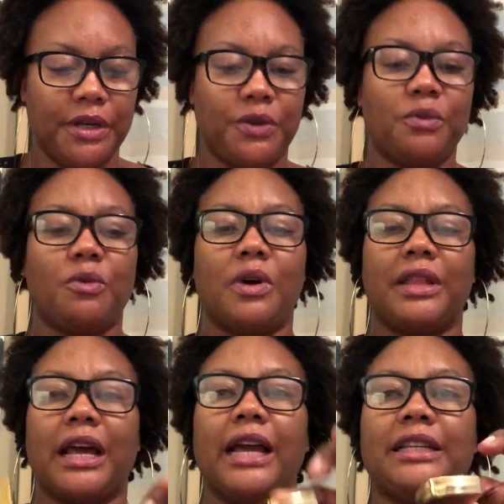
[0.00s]
two more
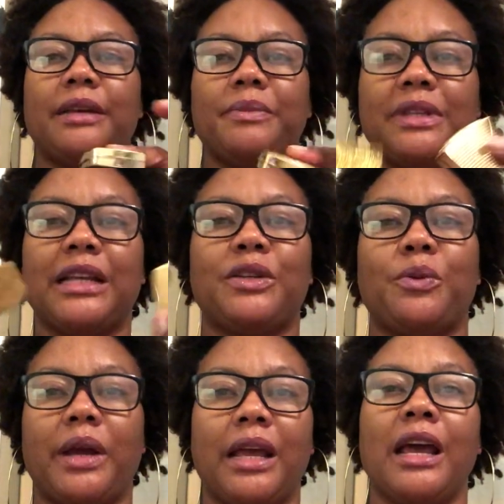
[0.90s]
other items that
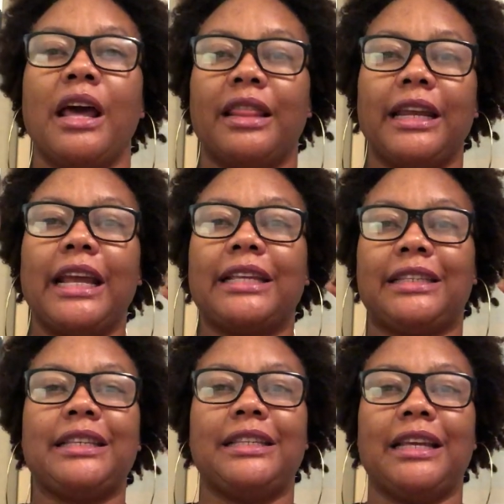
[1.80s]

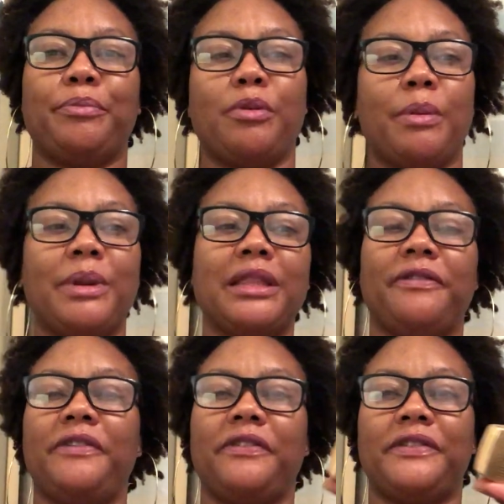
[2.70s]
existed probably in the
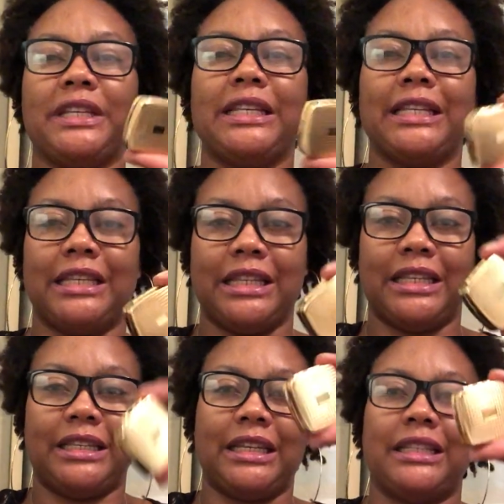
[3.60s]
50s and
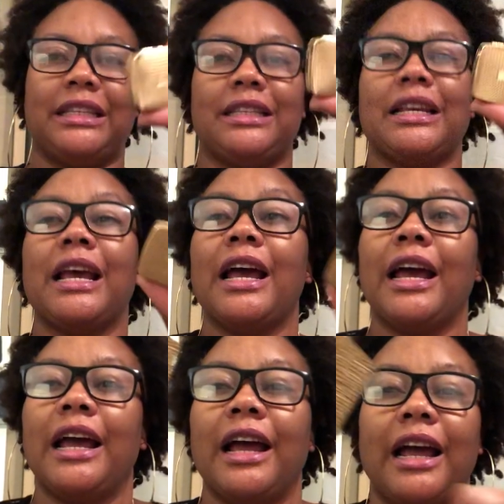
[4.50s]
the 60s.
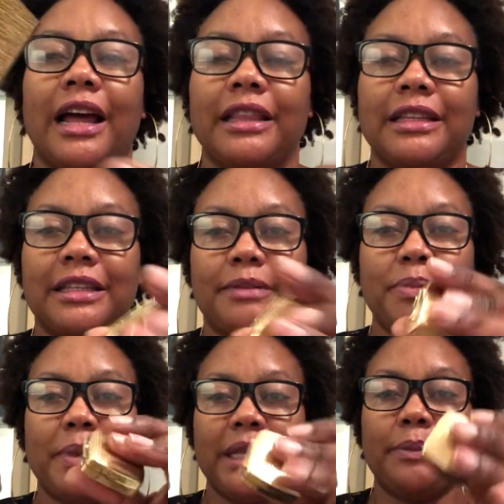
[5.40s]
These
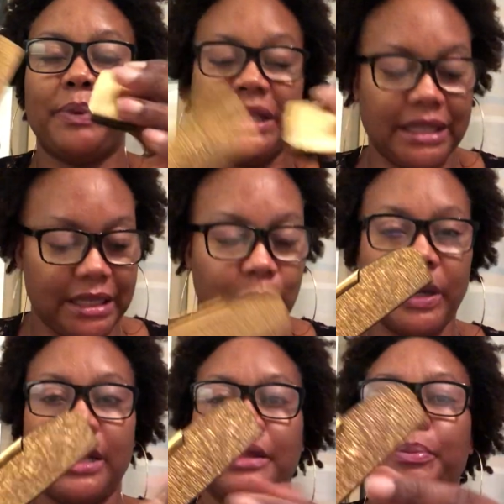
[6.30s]
pieces that were
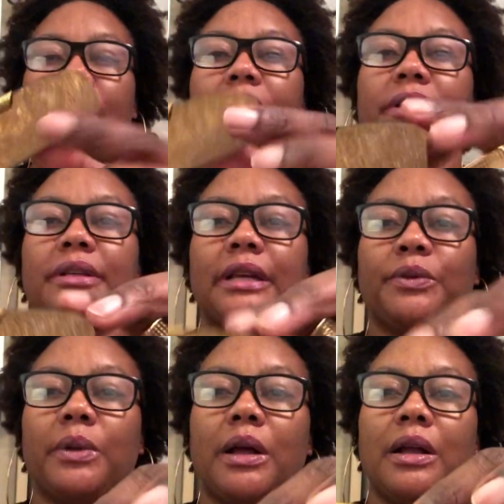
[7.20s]
in the purse
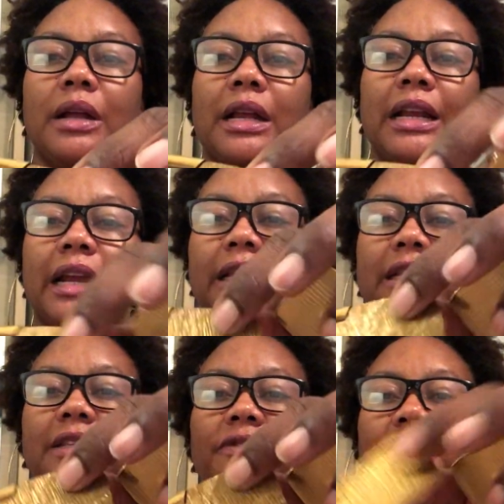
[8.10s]
as well, like
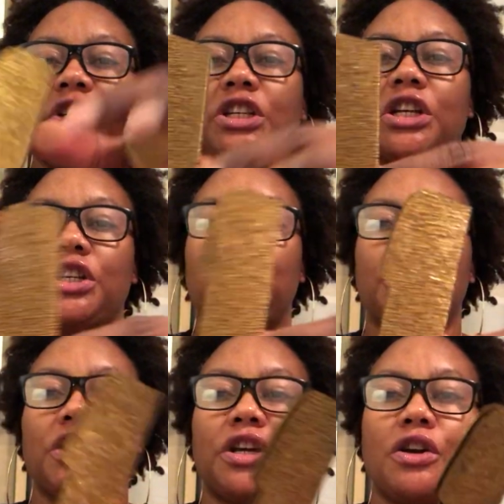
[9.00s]
this
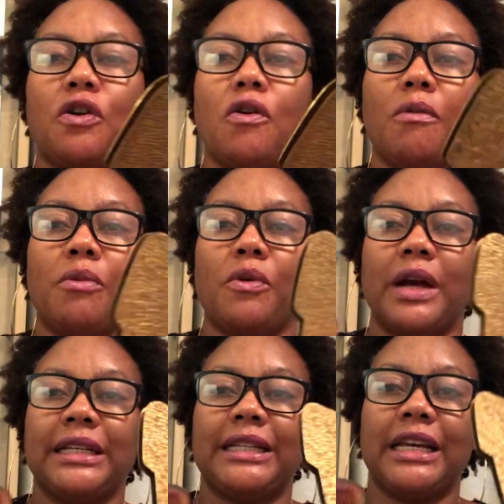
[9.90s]
vintage comb
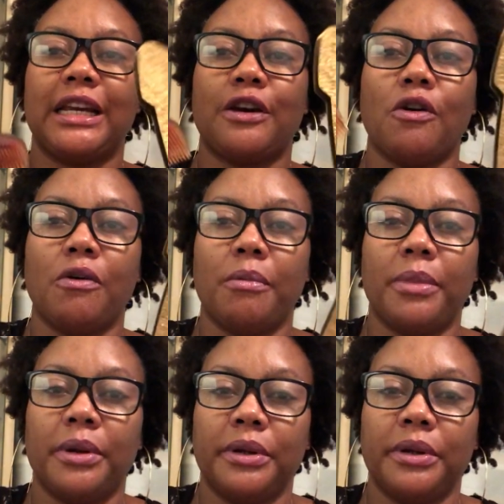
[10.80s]
or antique comb,